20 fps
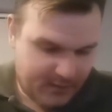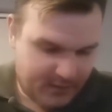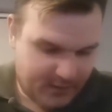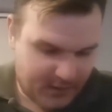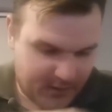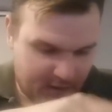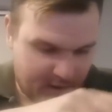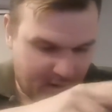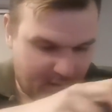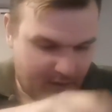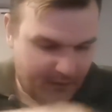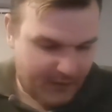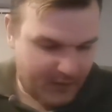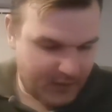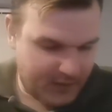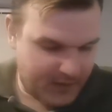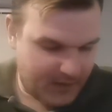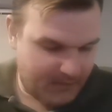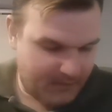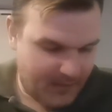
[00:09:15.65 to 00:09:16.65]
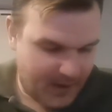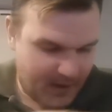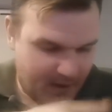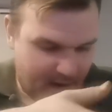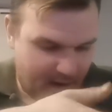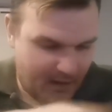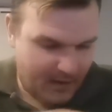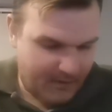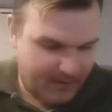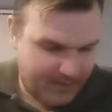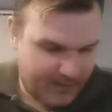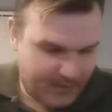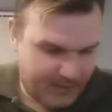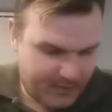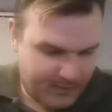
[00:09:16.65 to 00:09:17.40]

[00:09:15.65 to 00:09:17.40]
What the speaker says: because I know I've got some made up.